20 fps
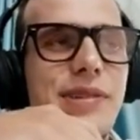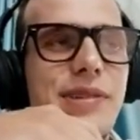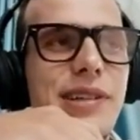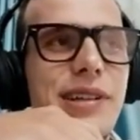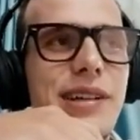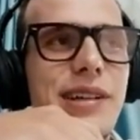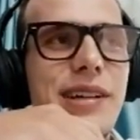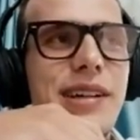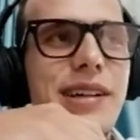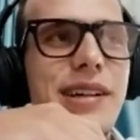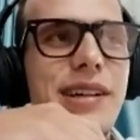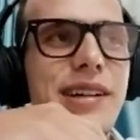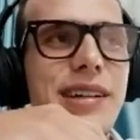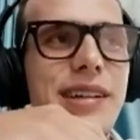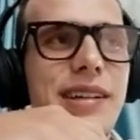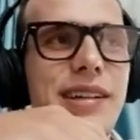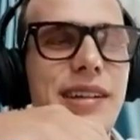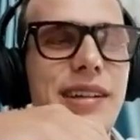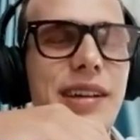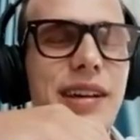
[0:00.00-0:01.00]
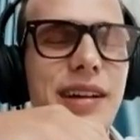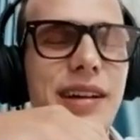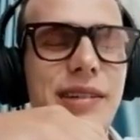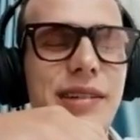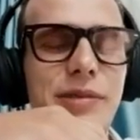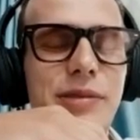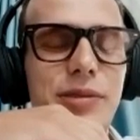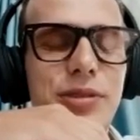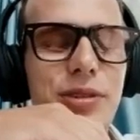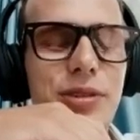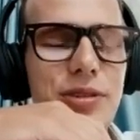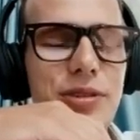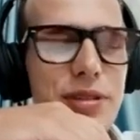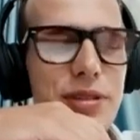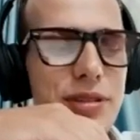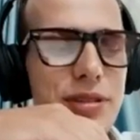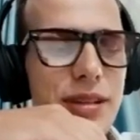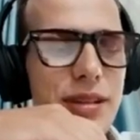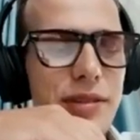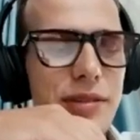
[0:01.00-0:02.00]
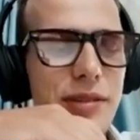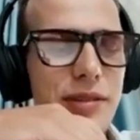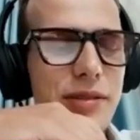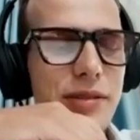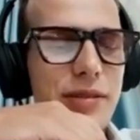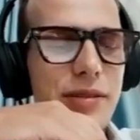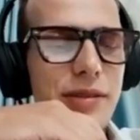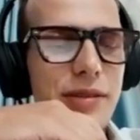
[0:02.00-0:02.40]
But yeah, we should just live in